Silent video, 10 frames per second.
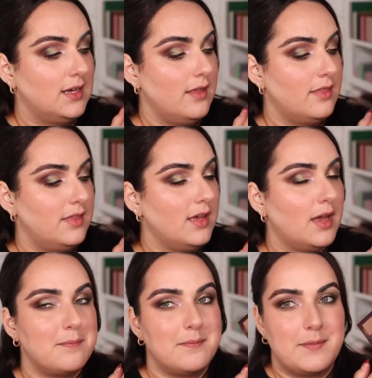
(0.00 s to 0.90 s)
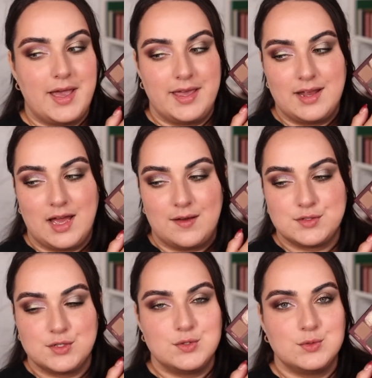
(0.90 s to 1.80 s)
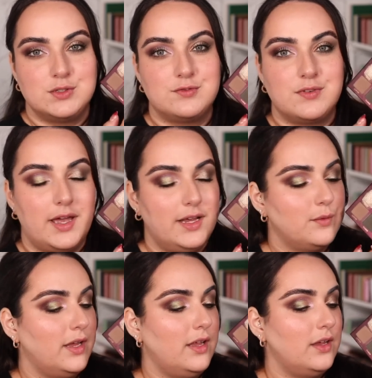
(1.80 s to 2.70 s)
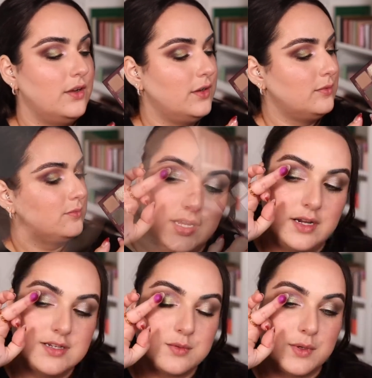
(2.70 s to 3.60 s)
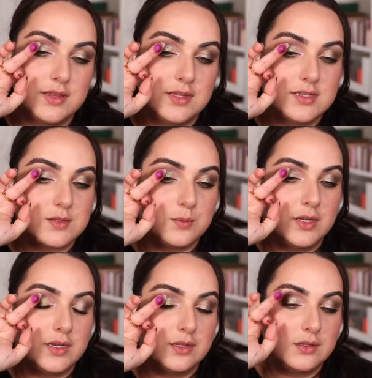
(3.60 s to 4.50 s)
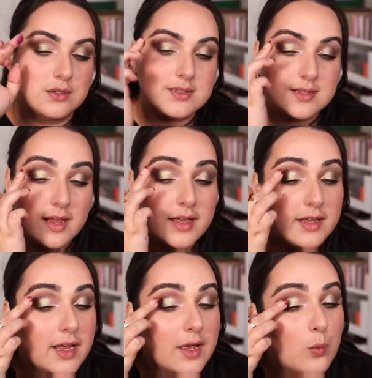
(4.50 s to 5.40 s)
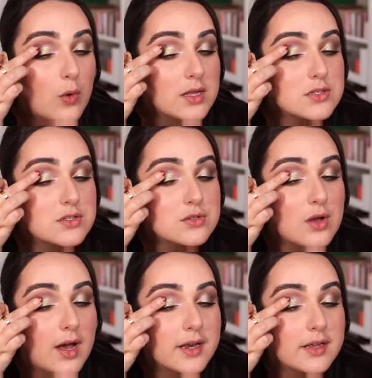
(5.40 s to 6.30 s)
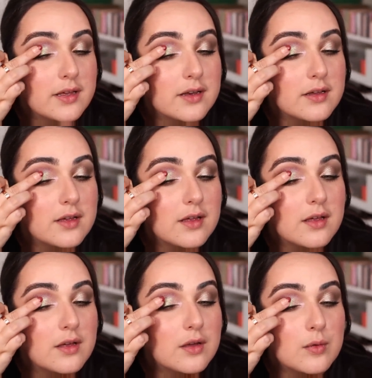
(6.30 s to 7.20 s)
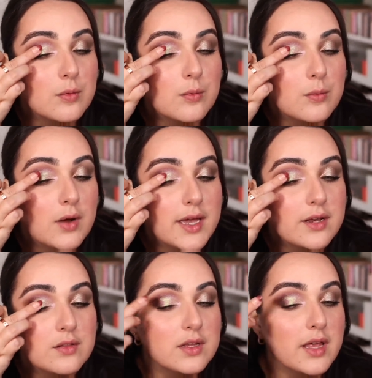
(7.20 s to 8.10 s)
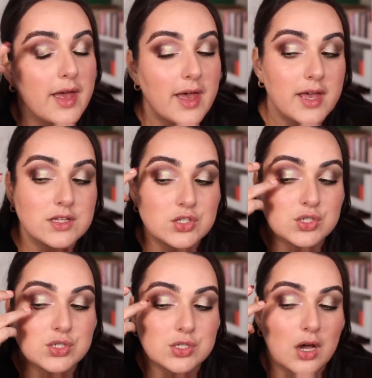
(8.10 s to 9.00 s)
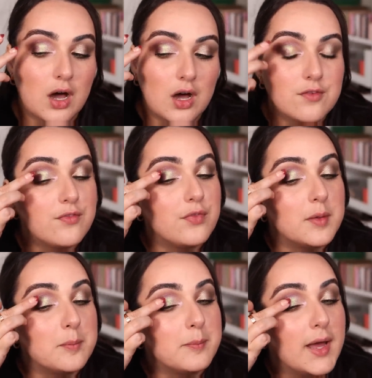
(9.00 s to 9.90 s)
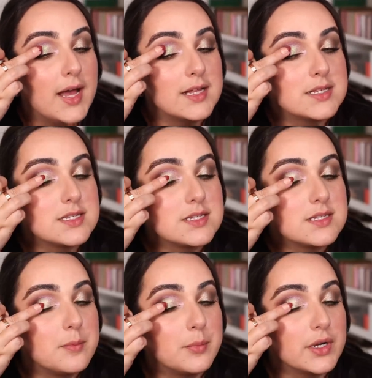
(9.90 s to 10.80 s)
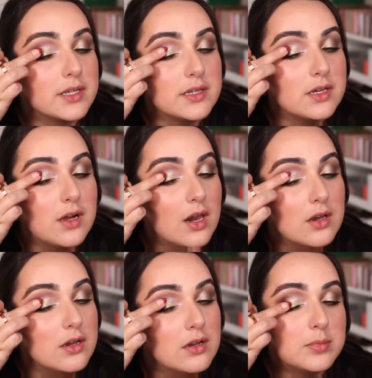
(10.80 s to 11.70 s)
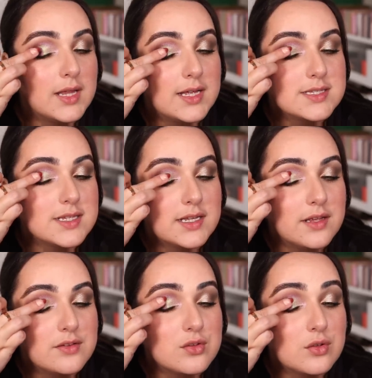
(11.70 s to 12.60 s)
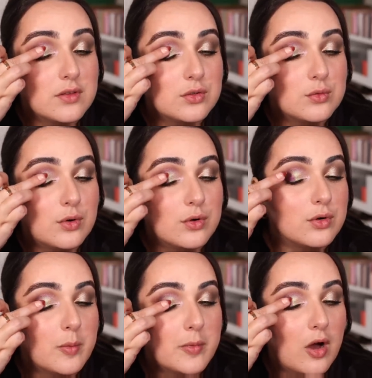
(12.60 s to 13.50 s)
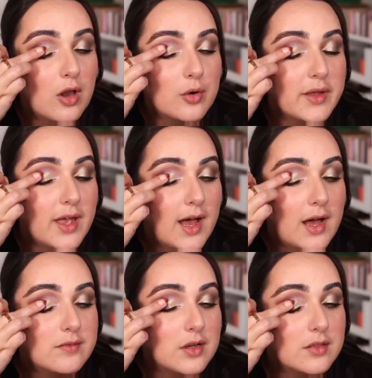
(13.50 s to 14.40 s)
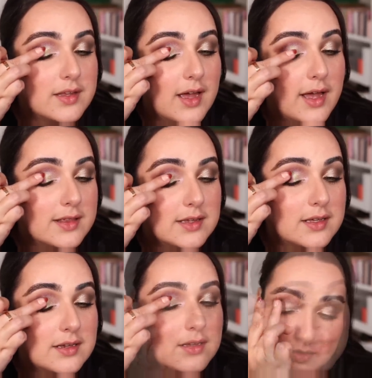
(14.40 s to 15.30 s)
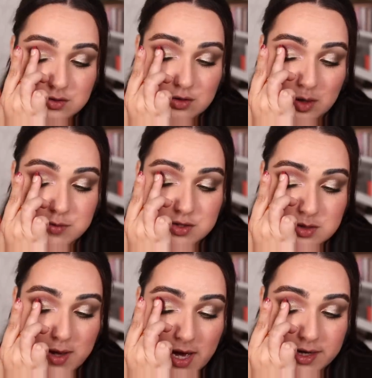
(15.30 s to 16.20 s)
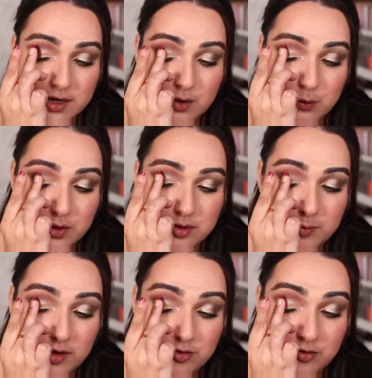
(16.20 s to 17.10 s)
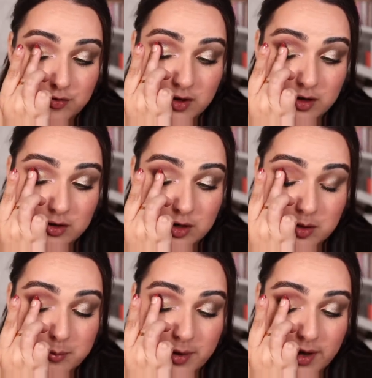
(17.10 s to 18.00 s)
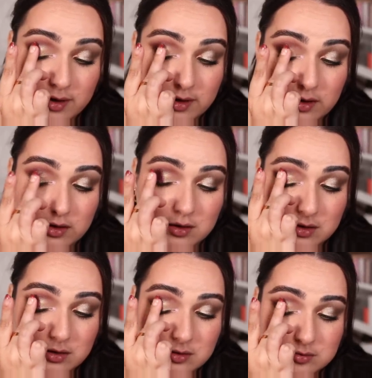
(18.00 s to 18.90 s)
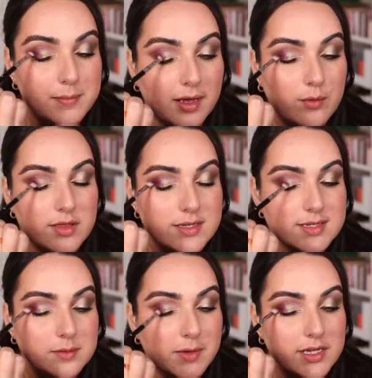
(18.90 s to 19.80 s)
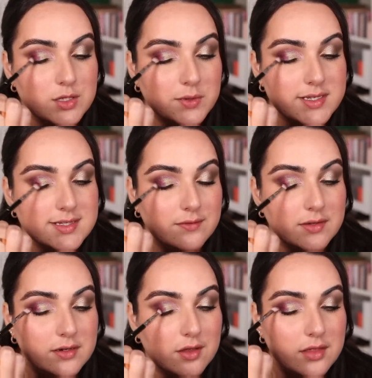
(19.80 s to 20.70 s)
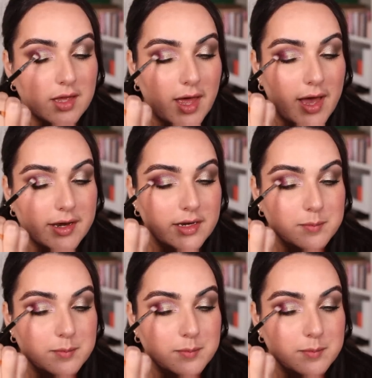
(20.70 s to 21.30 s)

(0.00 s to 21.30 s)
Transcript: I think I might have to do Divine right here here's what this one looks like and I want to add it right on the edge of the matte burgundy color blended into the duochrome color we have on the eyelid. So I'm just patting it with my finger back here. Back with the Sigma E27, nothing added.